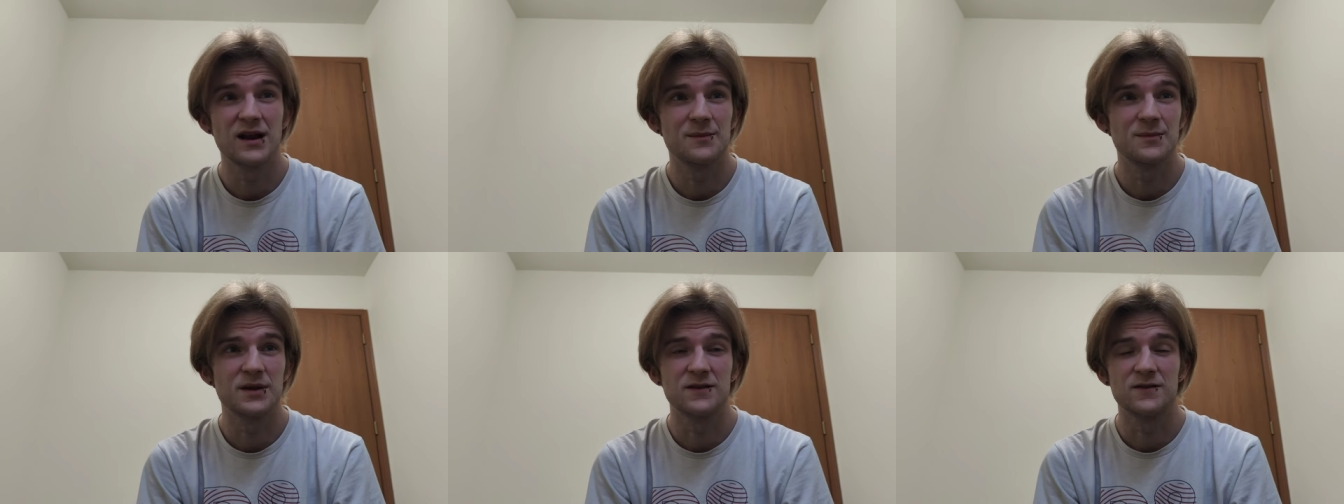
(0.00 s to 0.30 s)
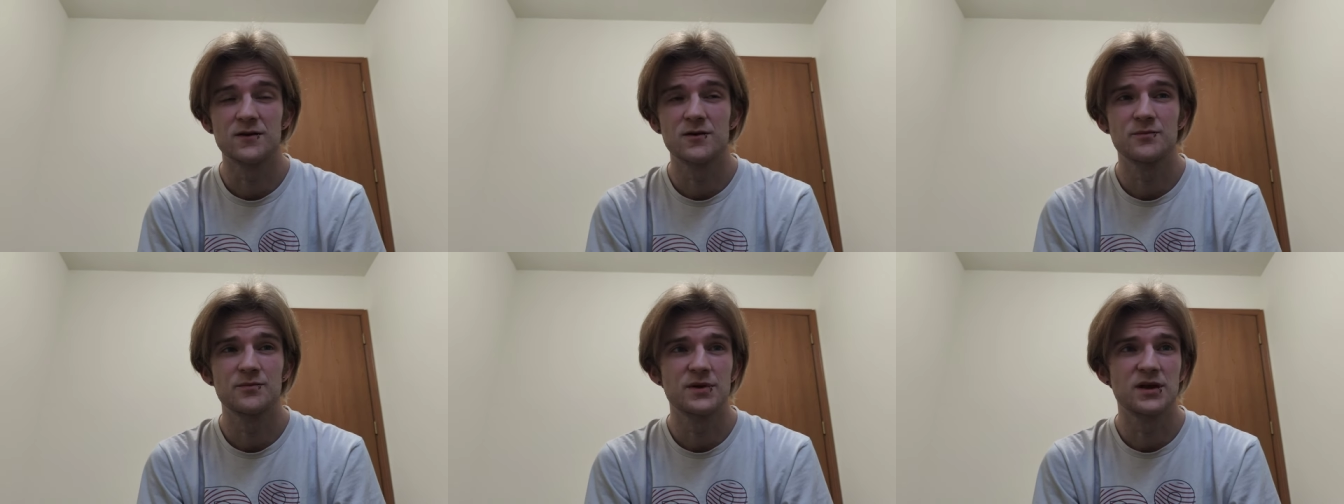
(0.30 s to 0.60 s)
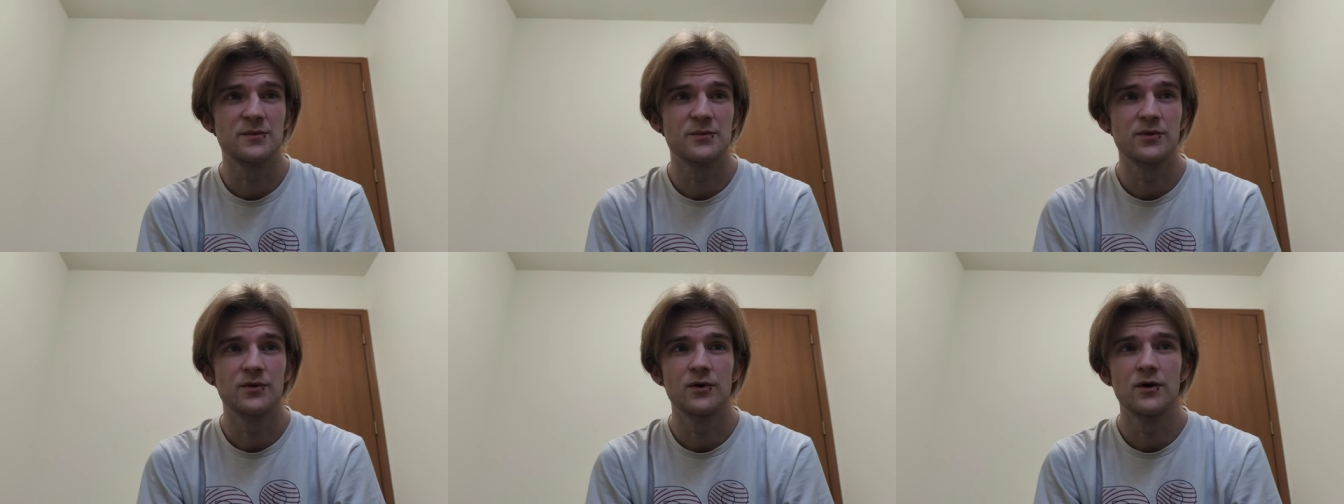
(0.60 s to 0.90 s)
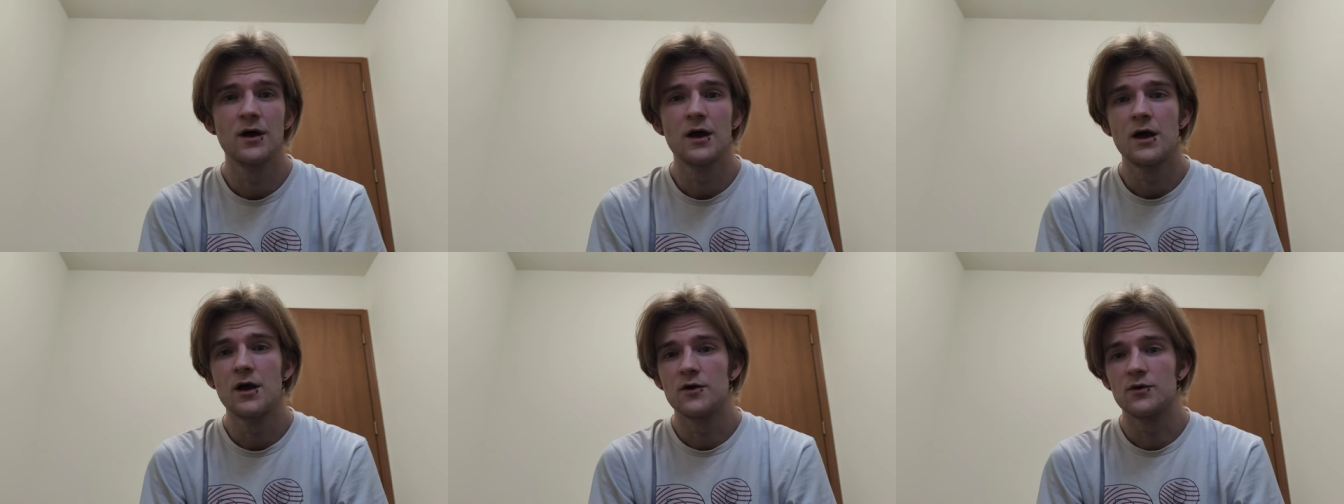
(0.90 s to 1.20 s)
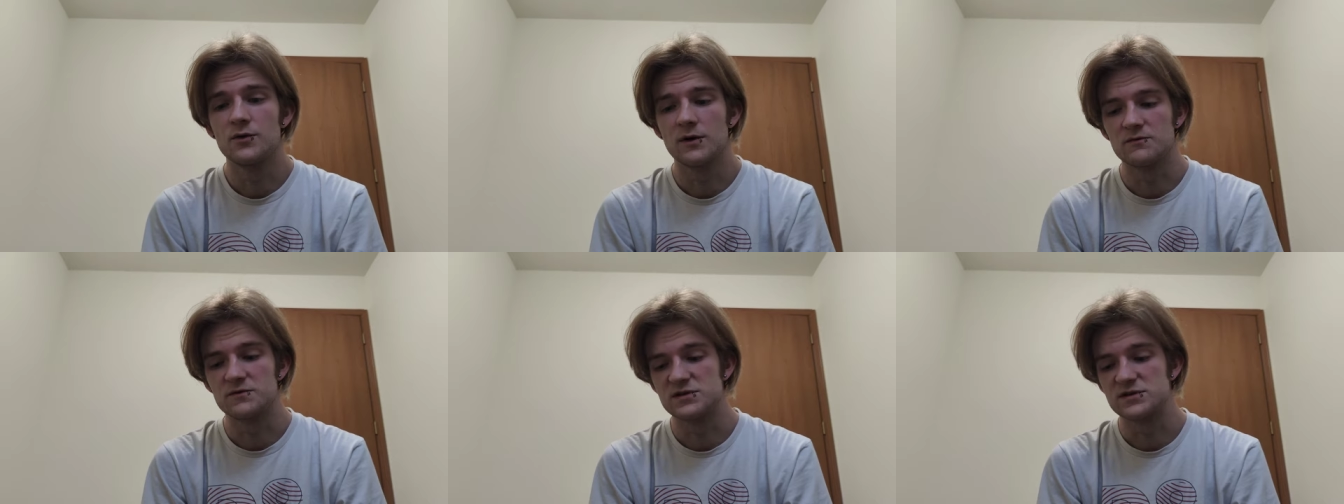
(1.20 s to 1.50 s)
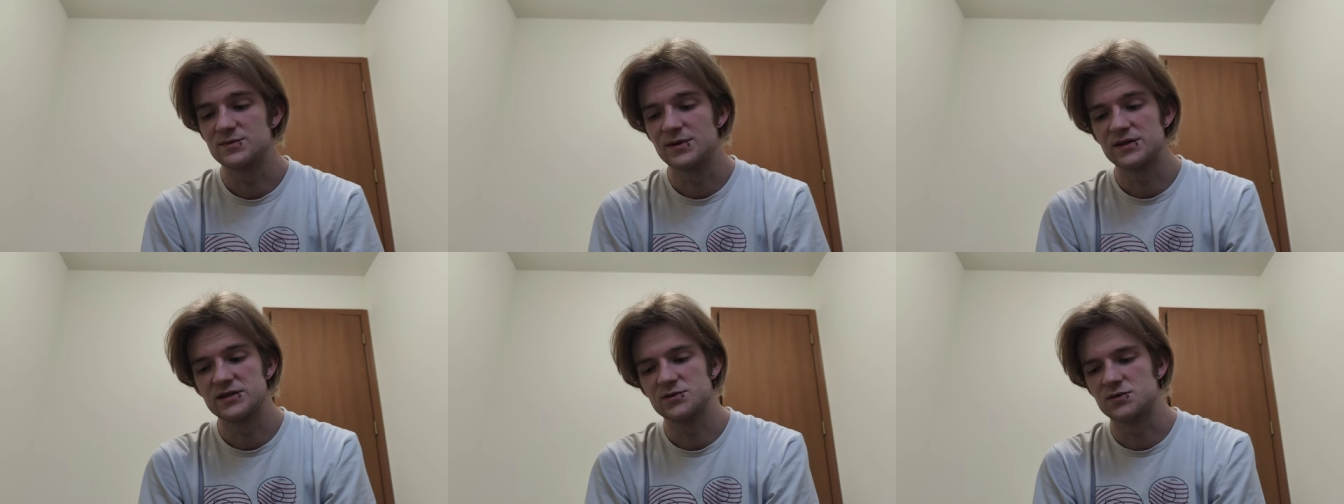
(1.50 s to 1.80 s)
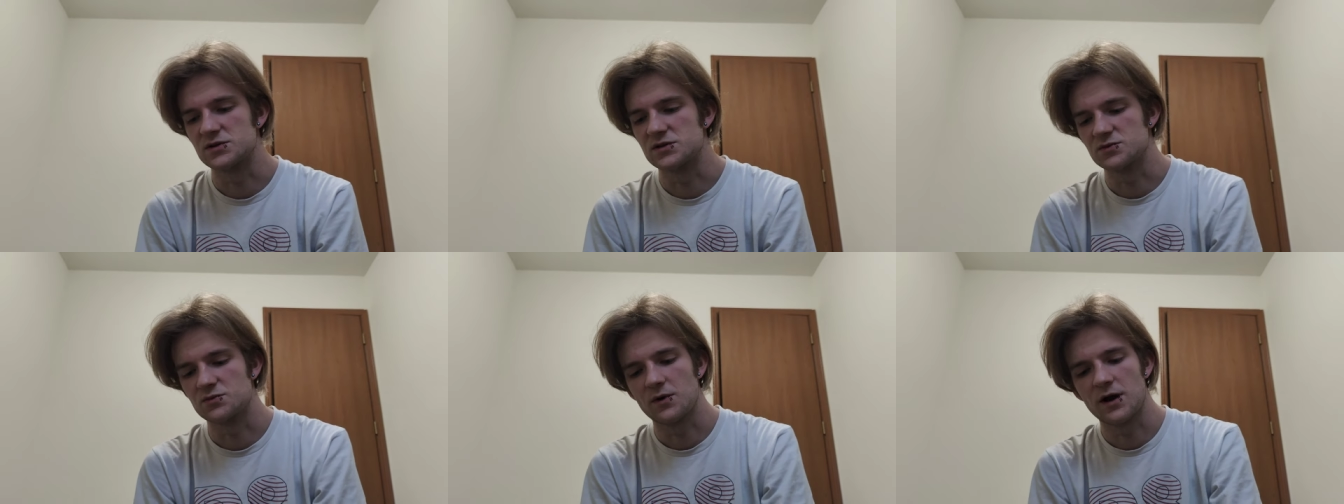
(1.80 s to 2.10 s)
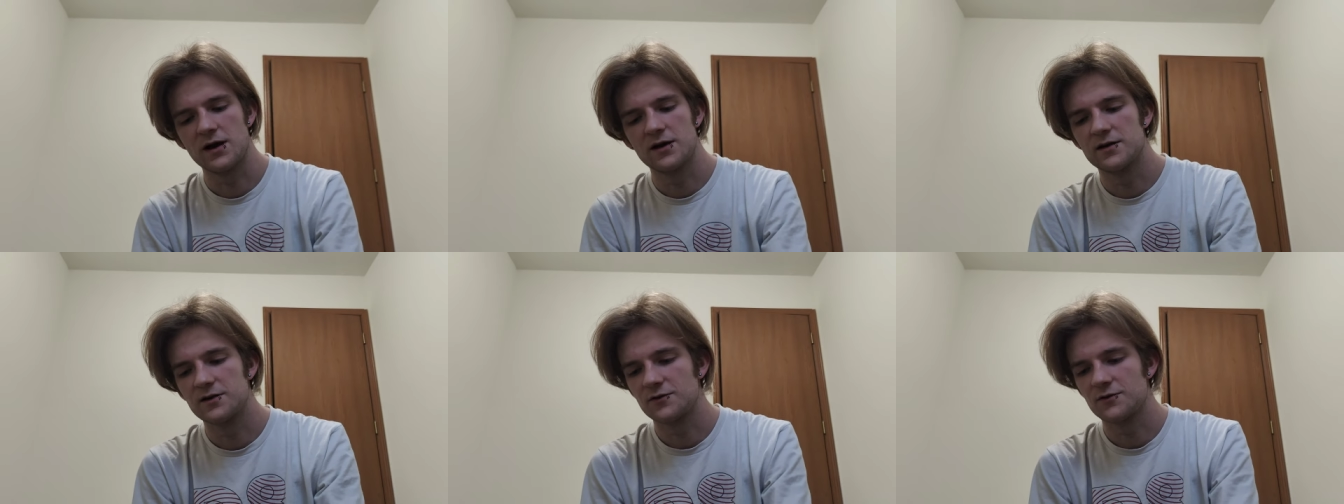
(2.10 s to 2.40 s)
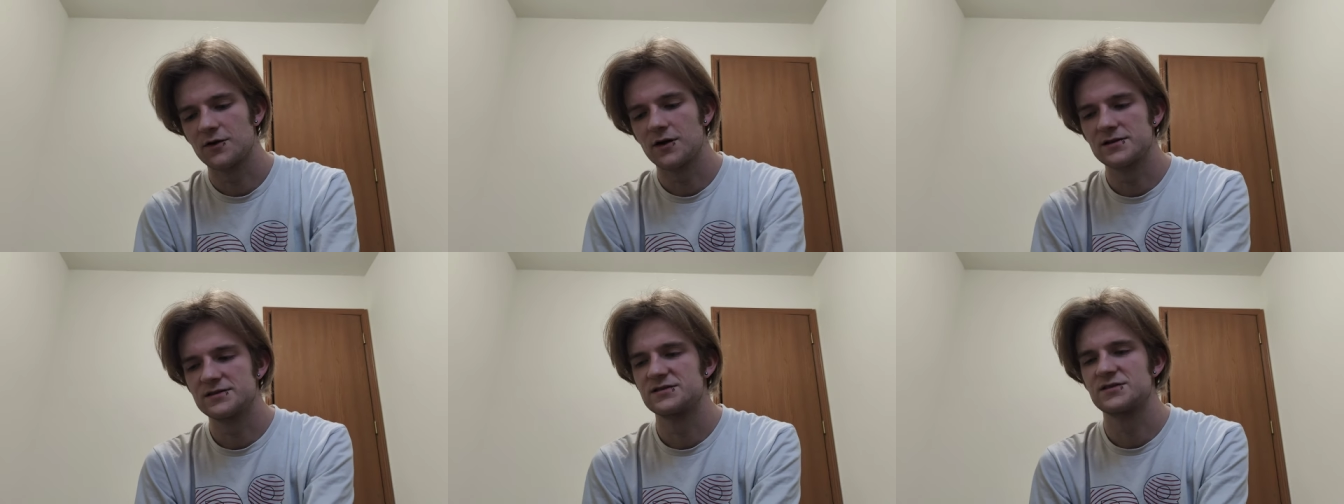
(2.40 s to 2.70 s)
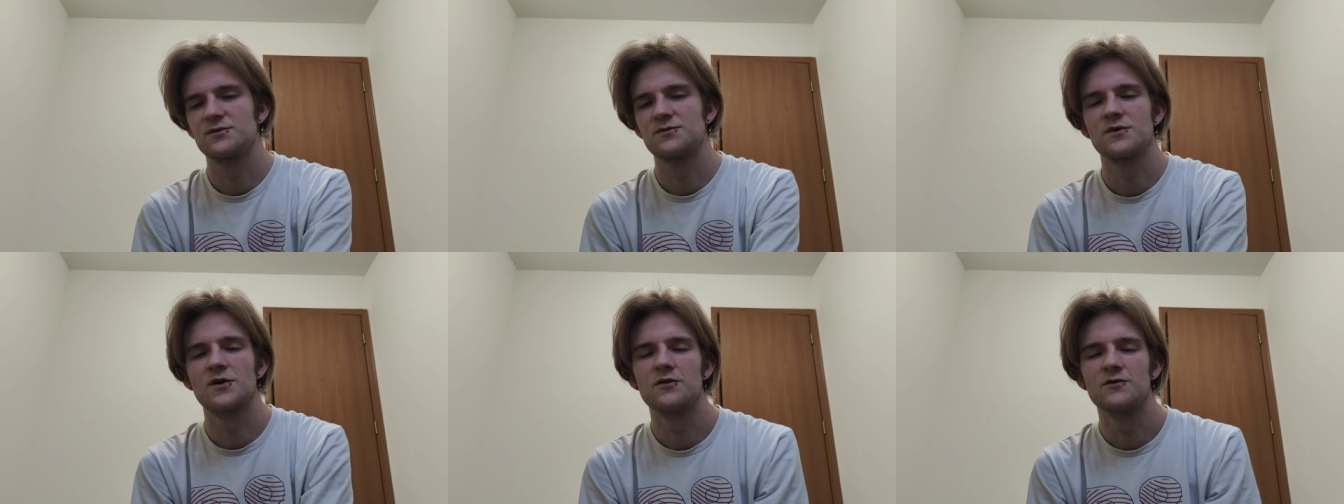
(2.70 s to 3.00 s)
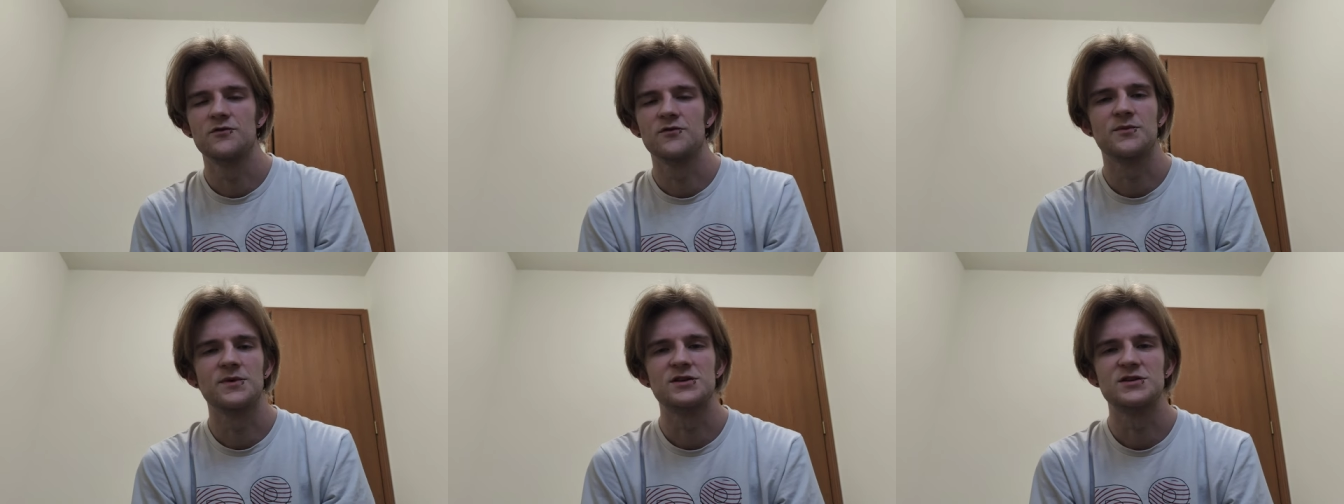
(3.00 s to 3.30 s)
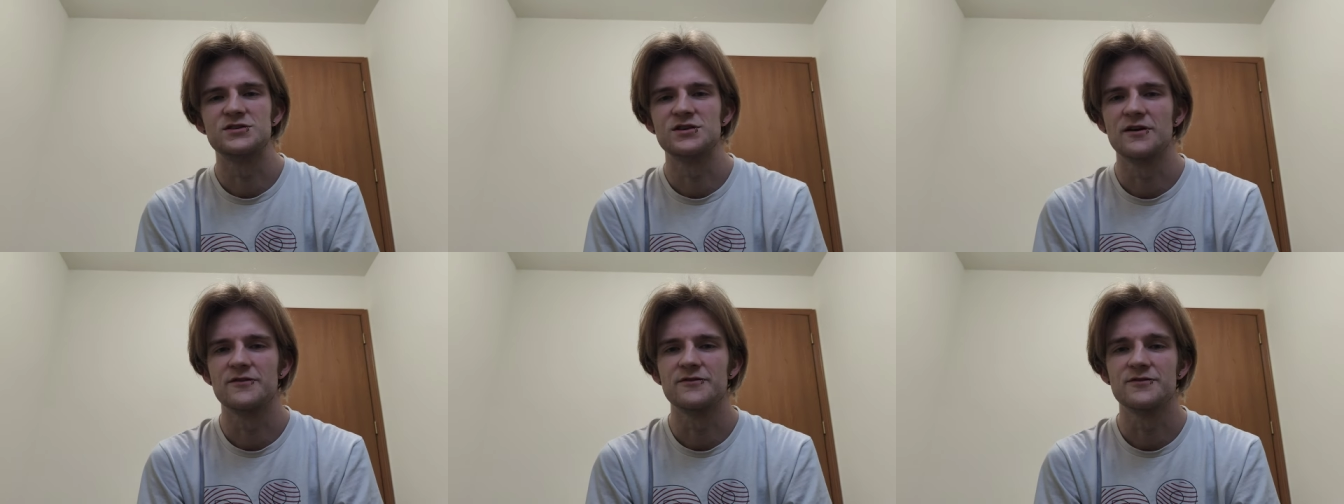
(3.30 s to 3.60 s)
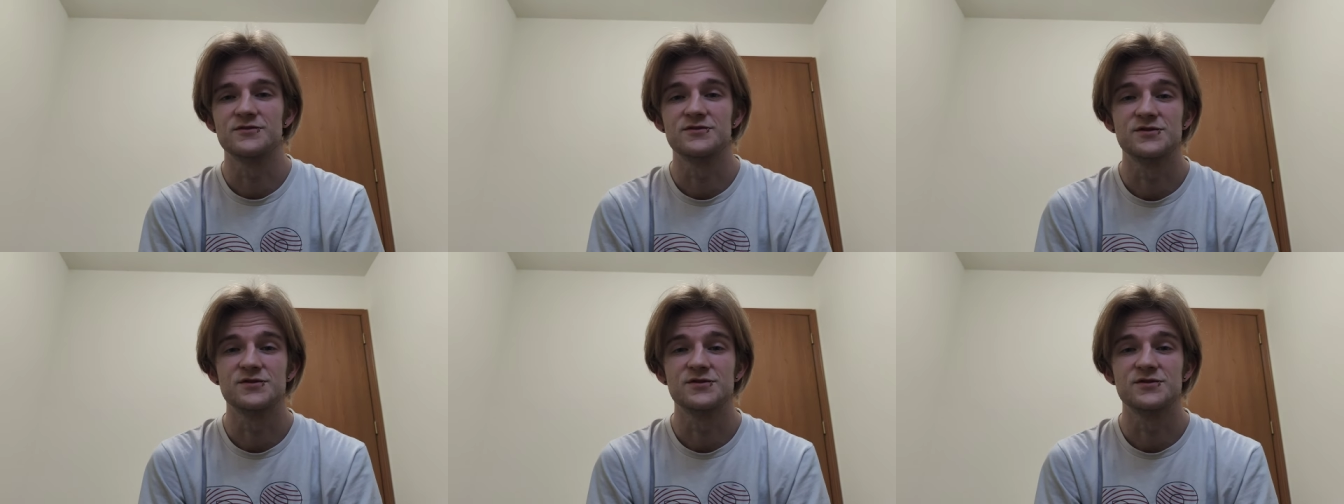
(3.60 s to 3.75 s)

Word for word: I mean, there are people who have dispensaries right across the road from each other.